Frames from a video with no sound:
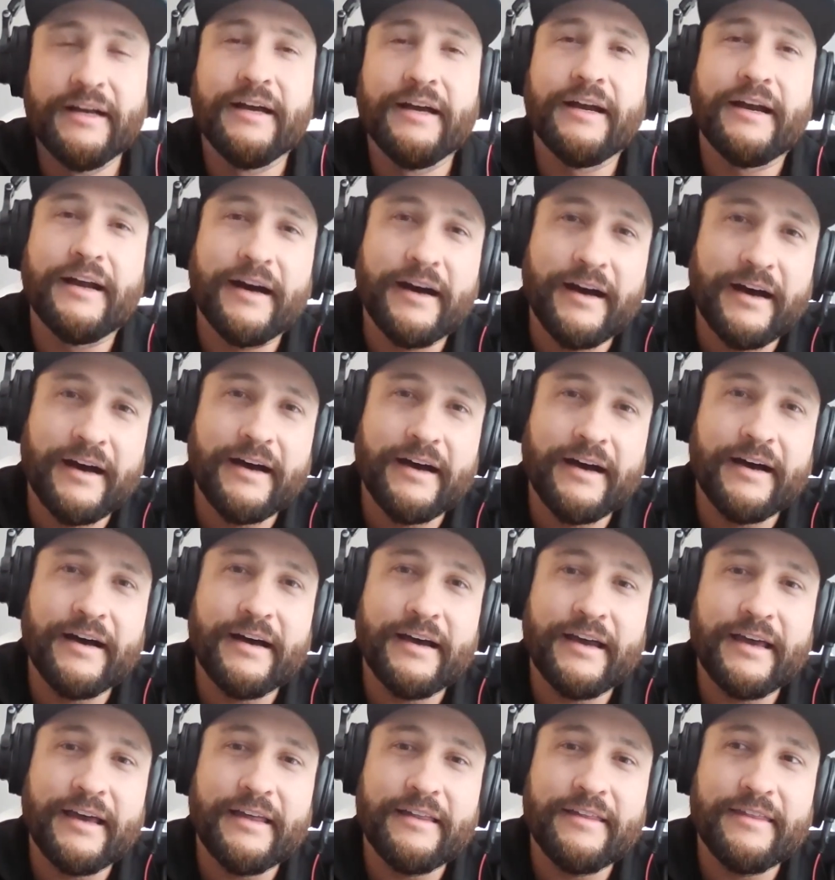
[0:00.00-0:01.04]

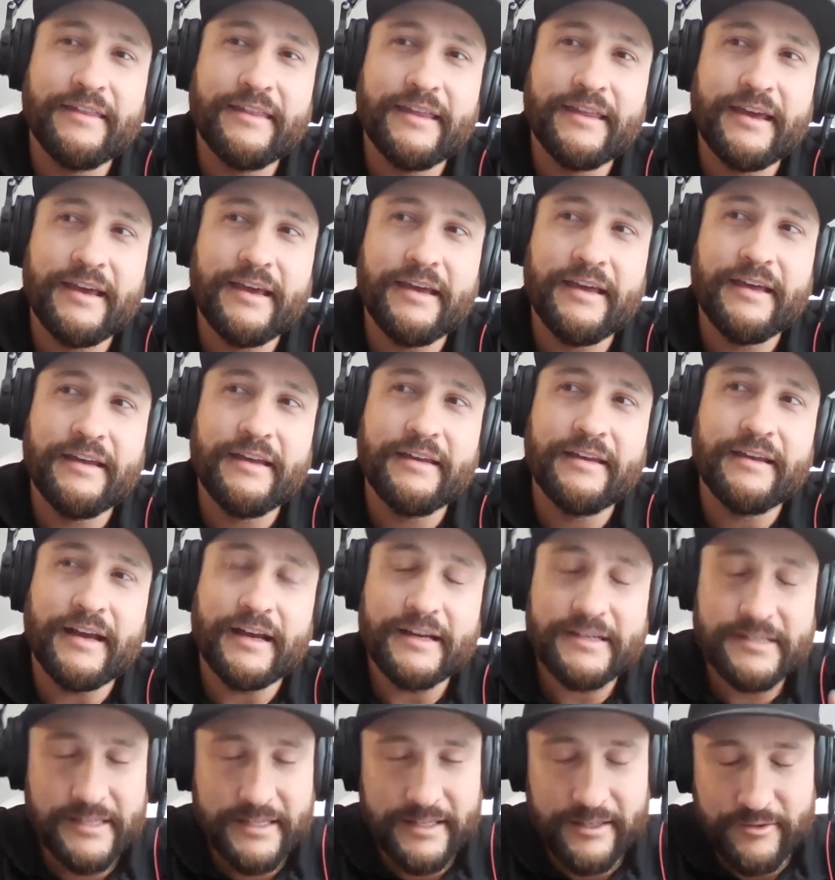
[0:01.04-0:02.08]
And then
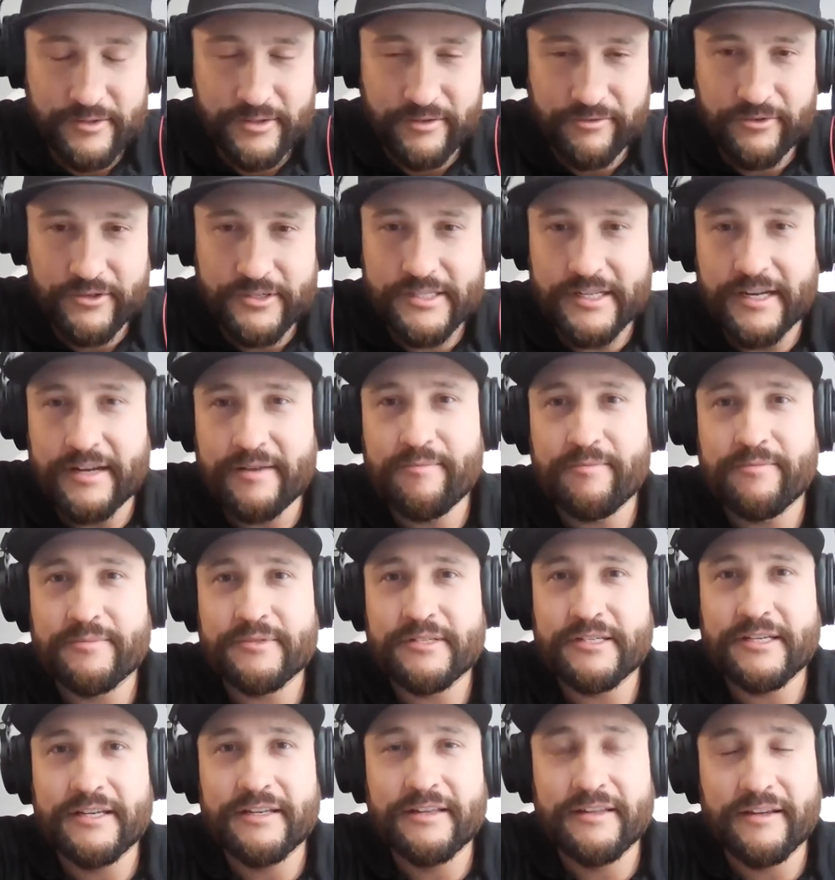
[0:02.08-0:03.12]
actually that was the first time
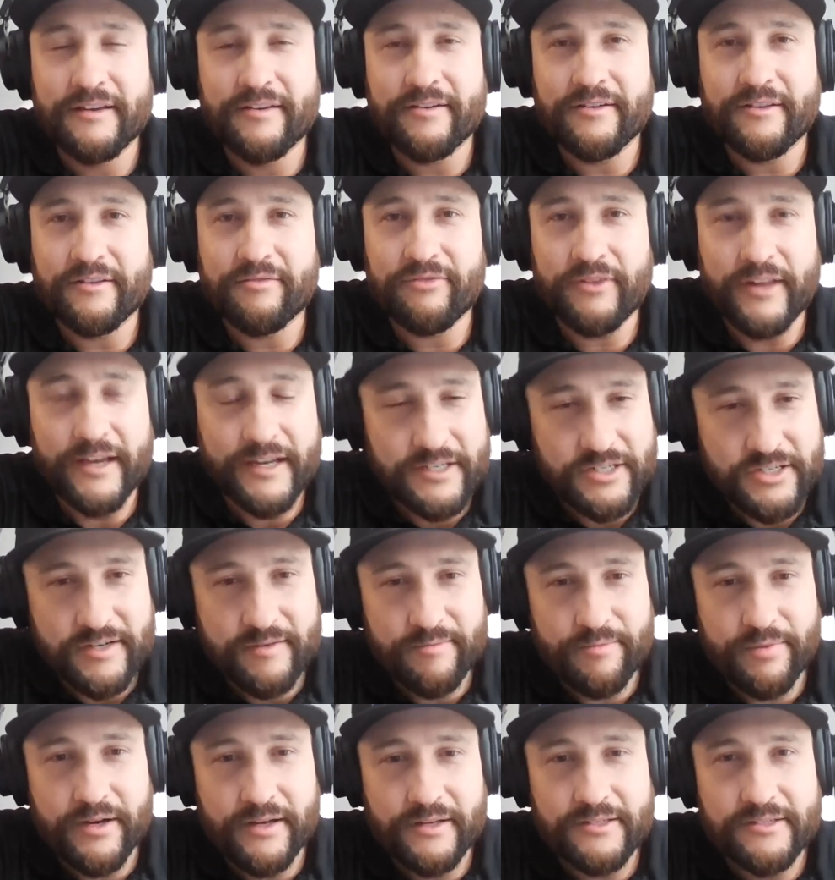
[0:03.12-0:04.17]
seeing the
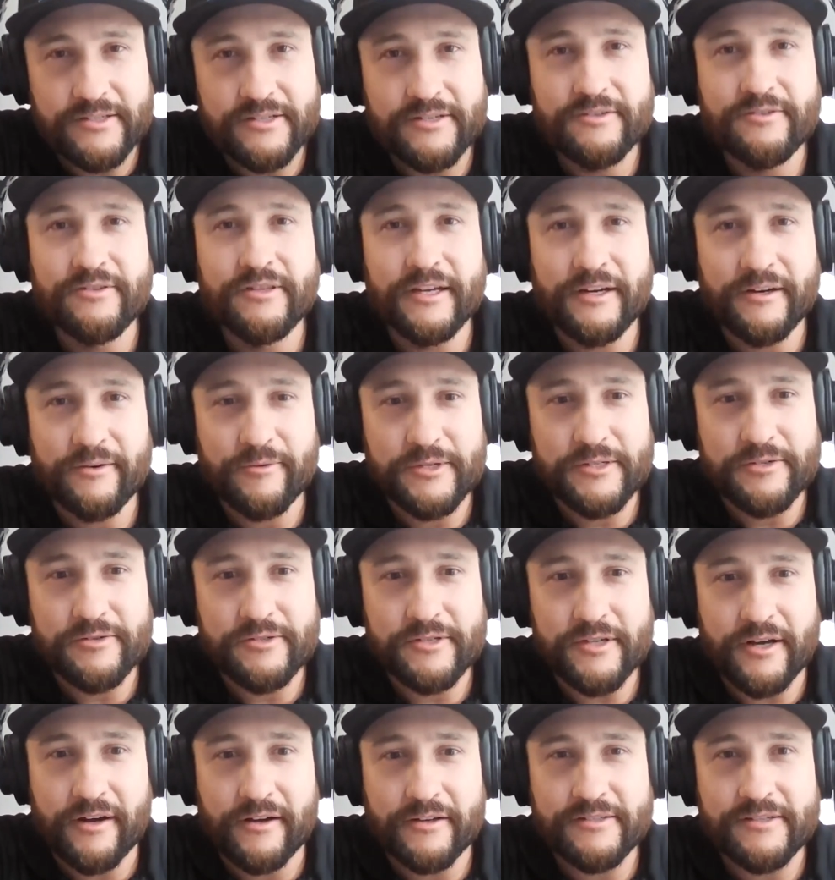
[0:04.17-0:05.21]
flagship pontoon there, which was
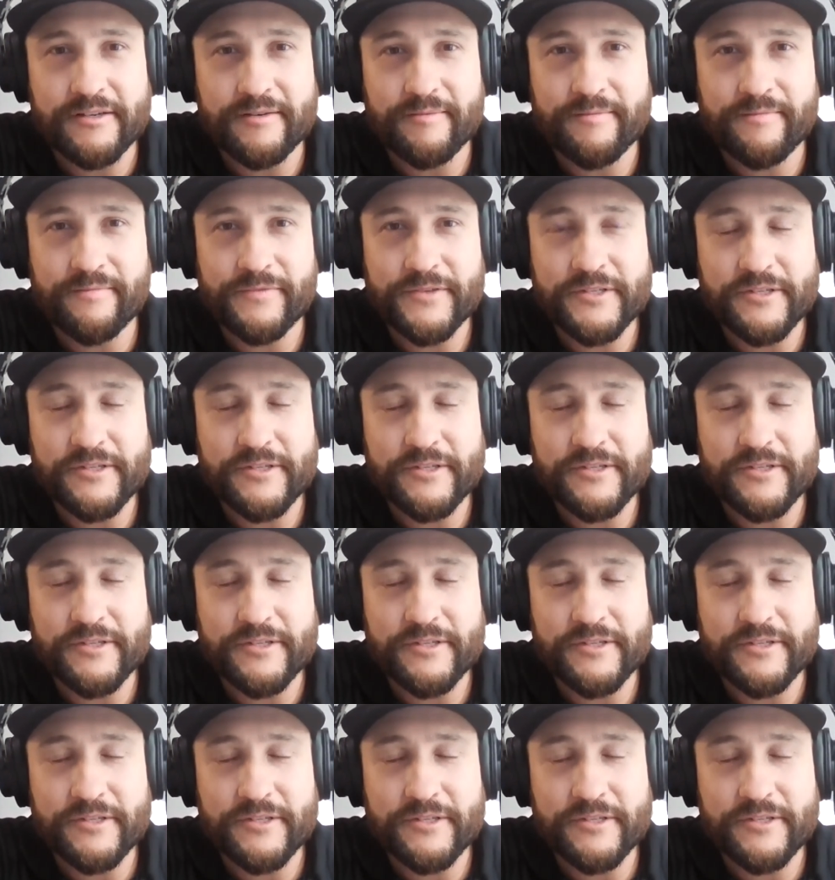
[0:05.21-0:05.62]
awesome.